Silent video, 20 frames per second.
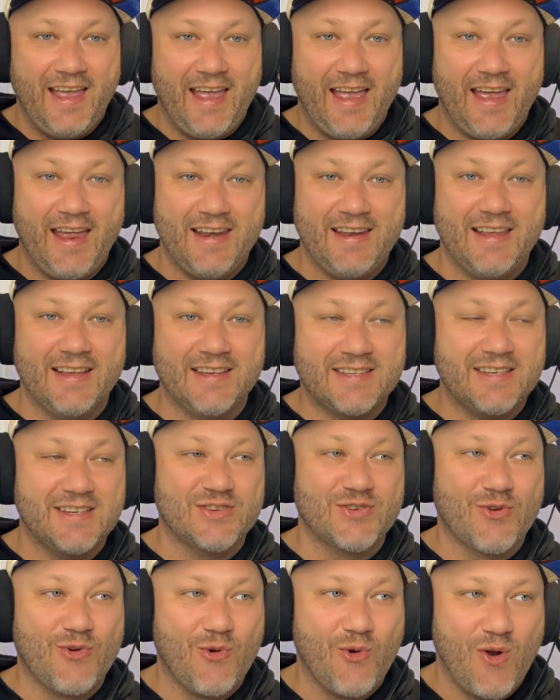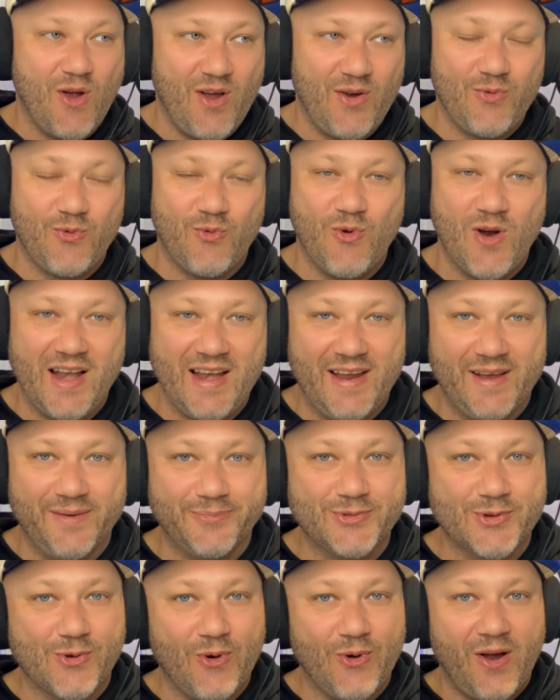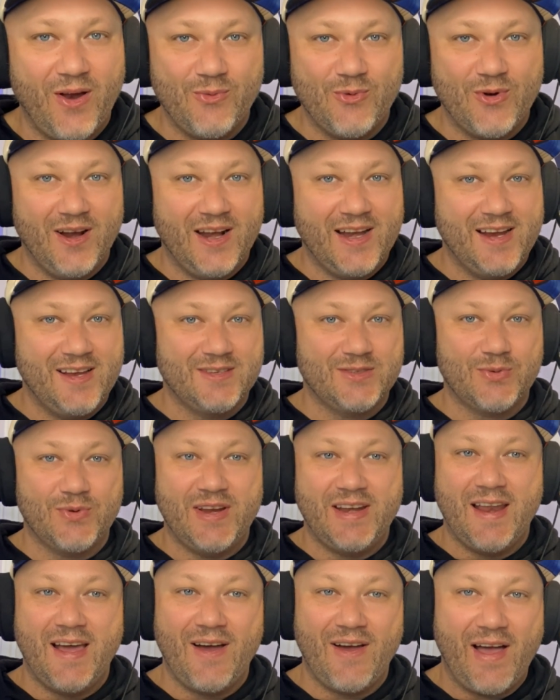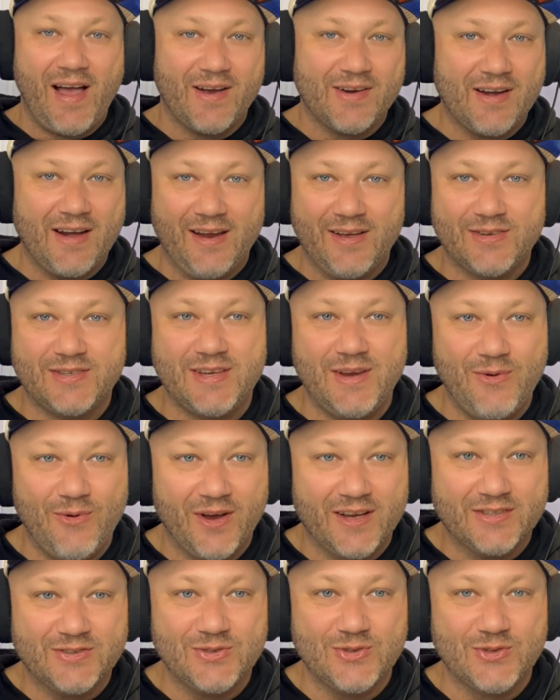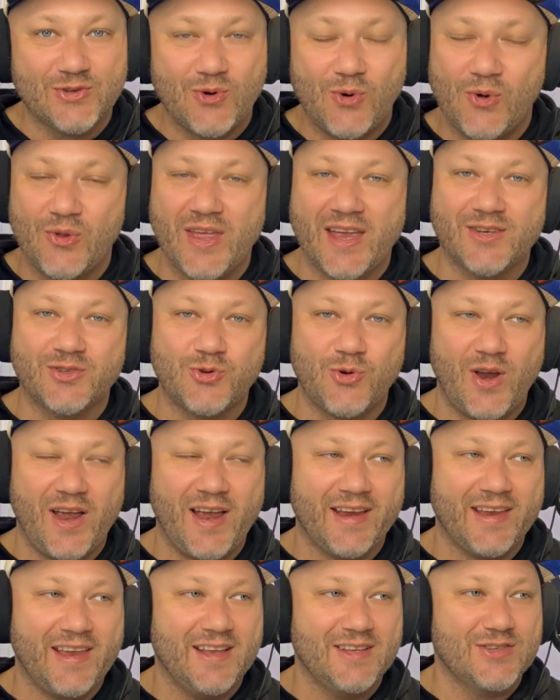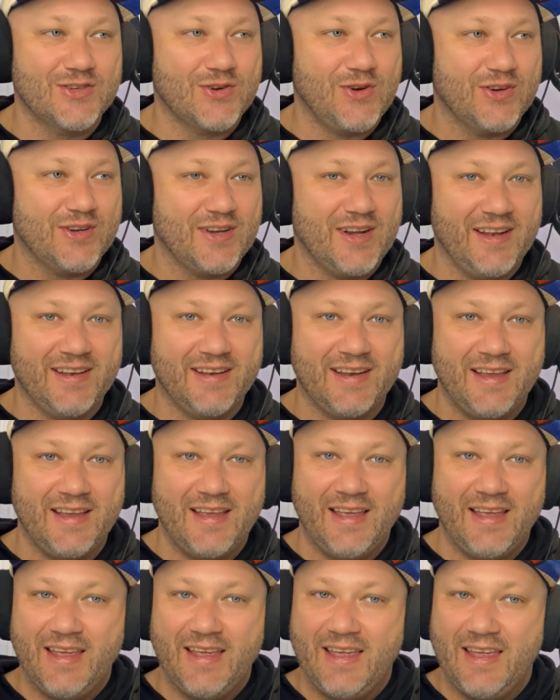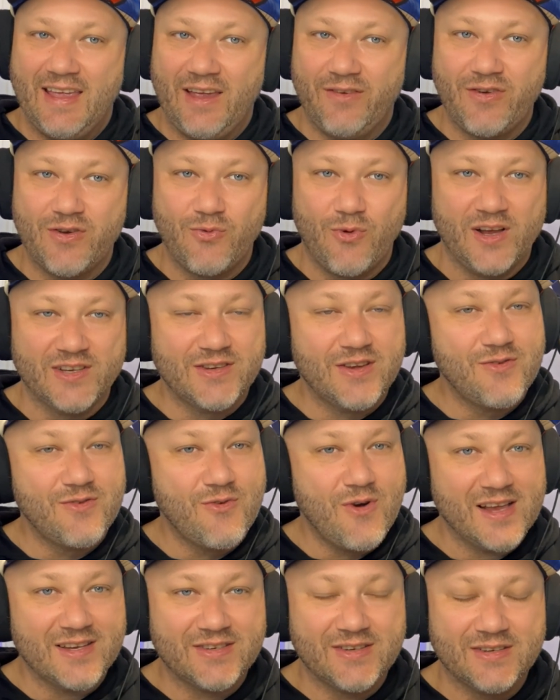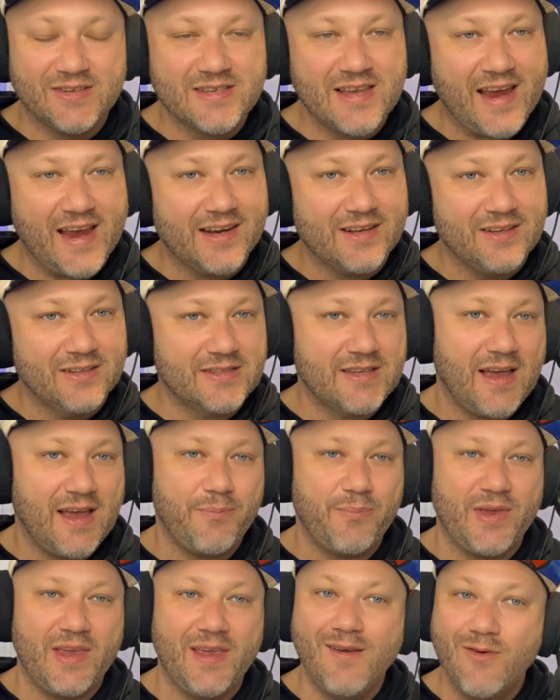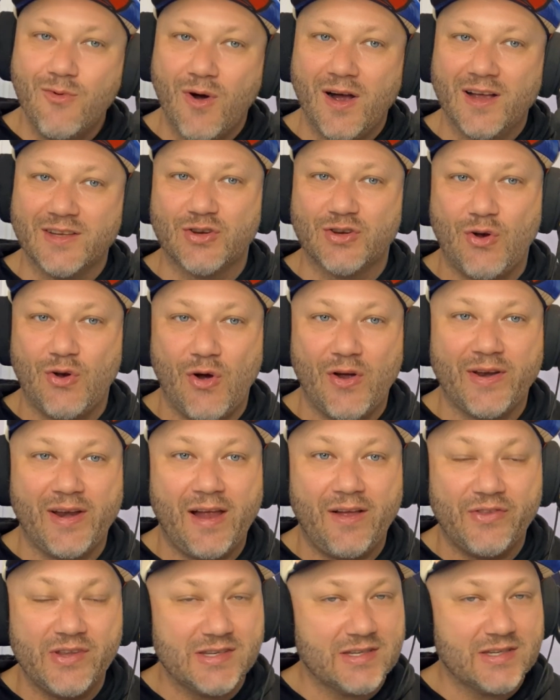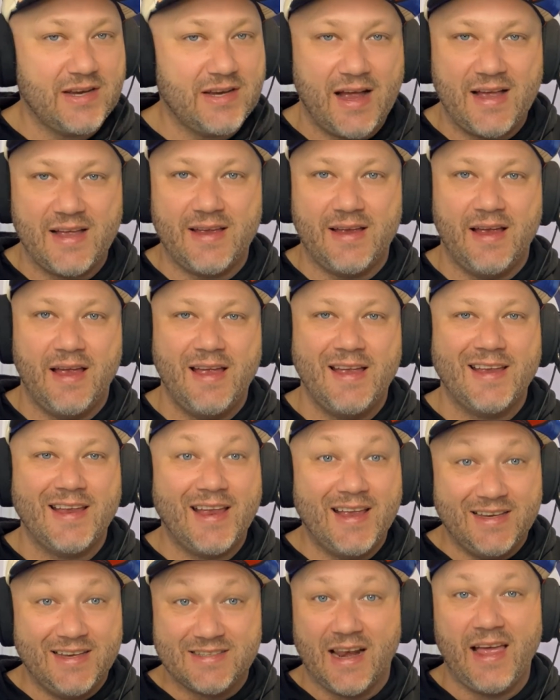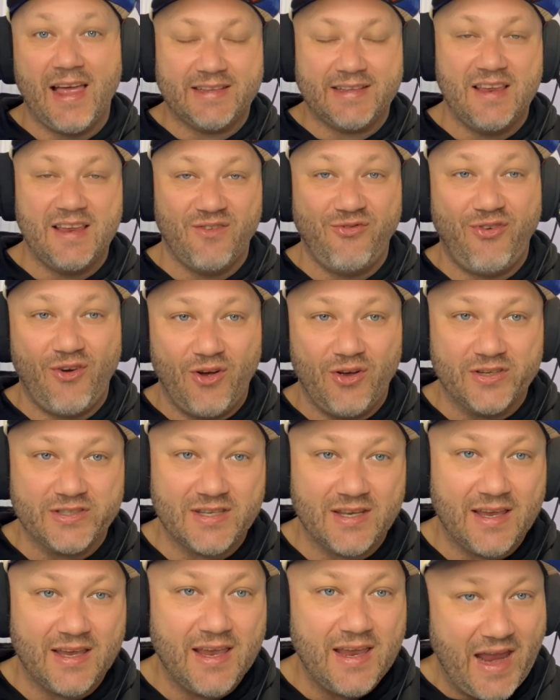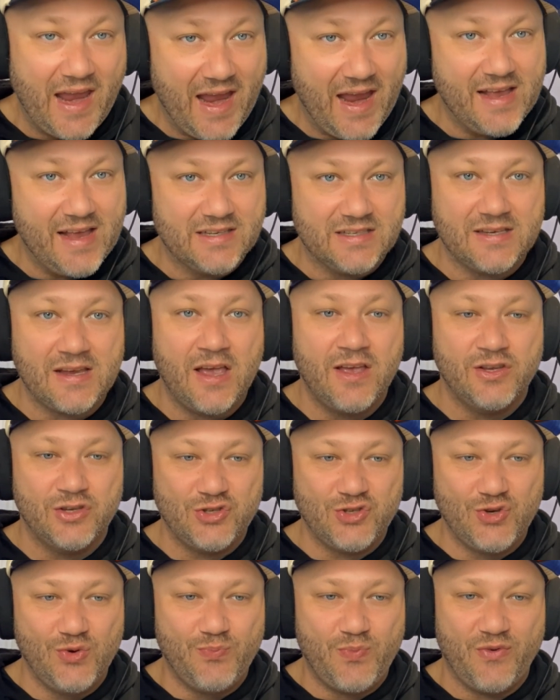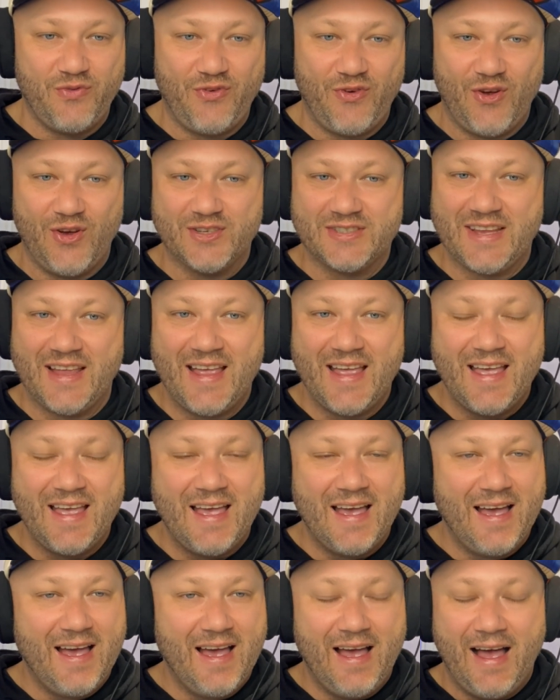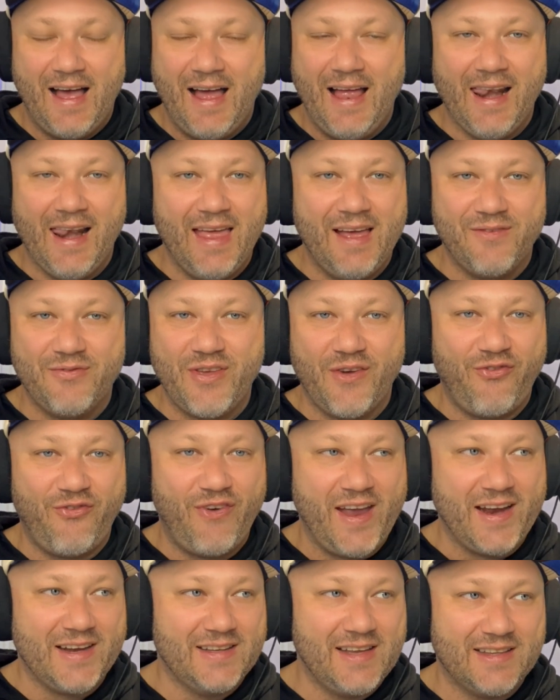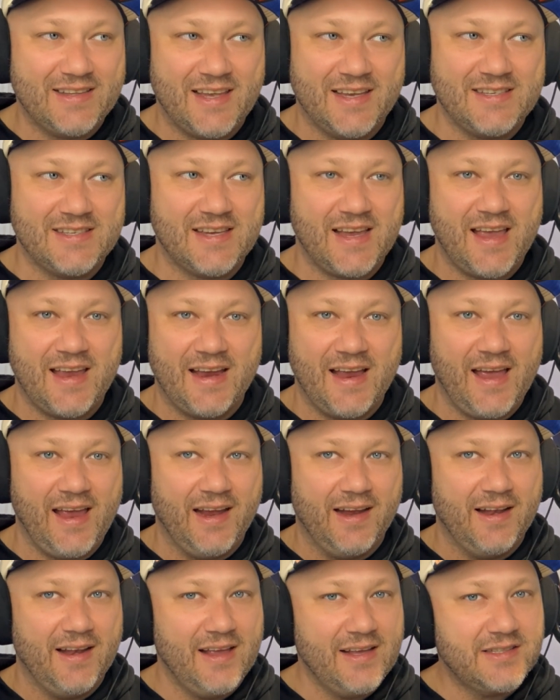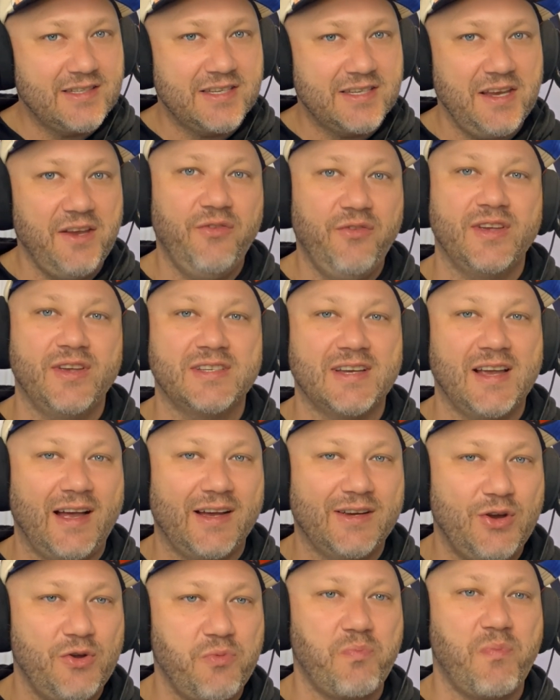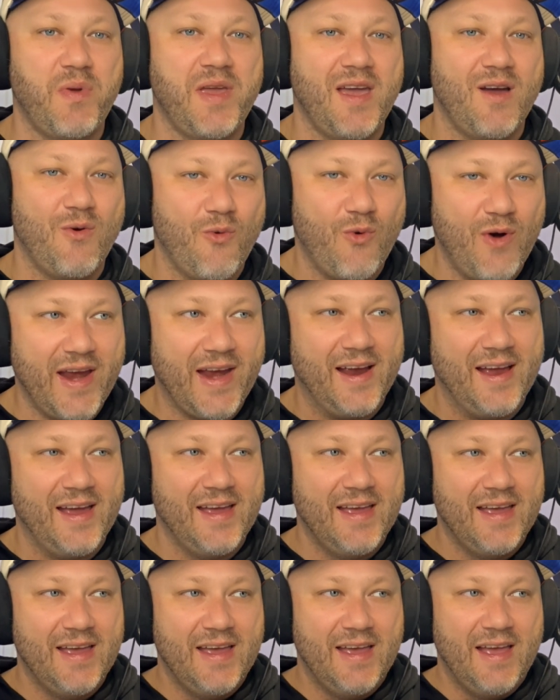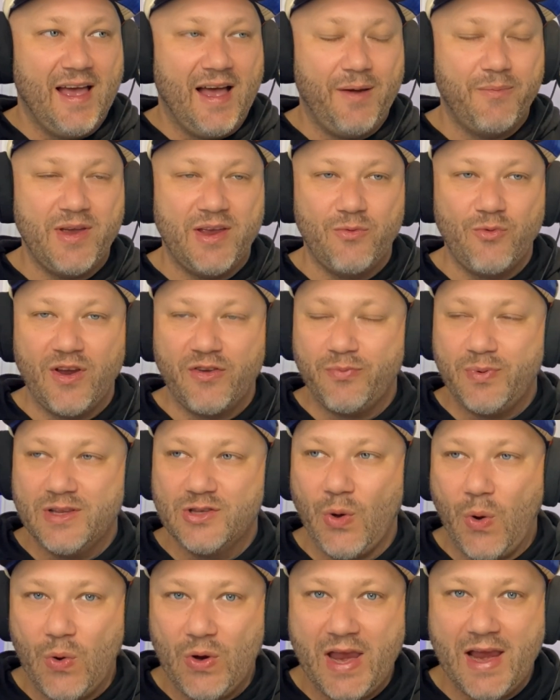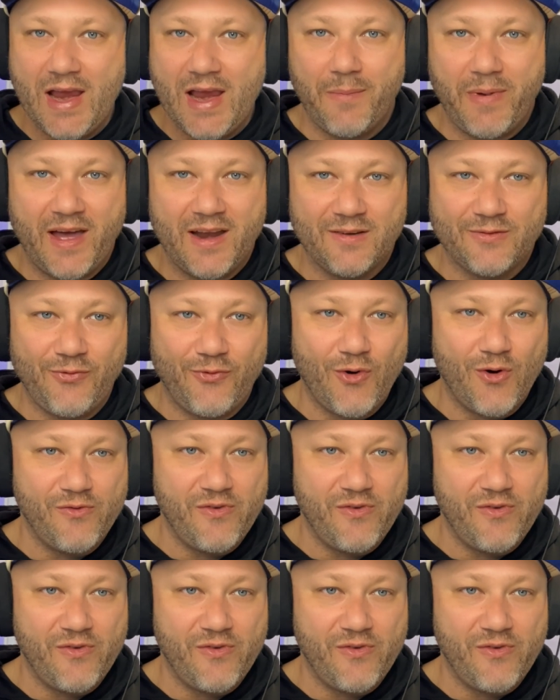And this is Grant Williams. Grant Williams, we know how close he was to score that try against Scotland. If it wasn't Russell's ankle tap, he was gone now. This guy is lightning fast. He is super fast. I love the fact that they're saying, hey, let's see if this guy could be a wing. I mean, we've been talking about it for a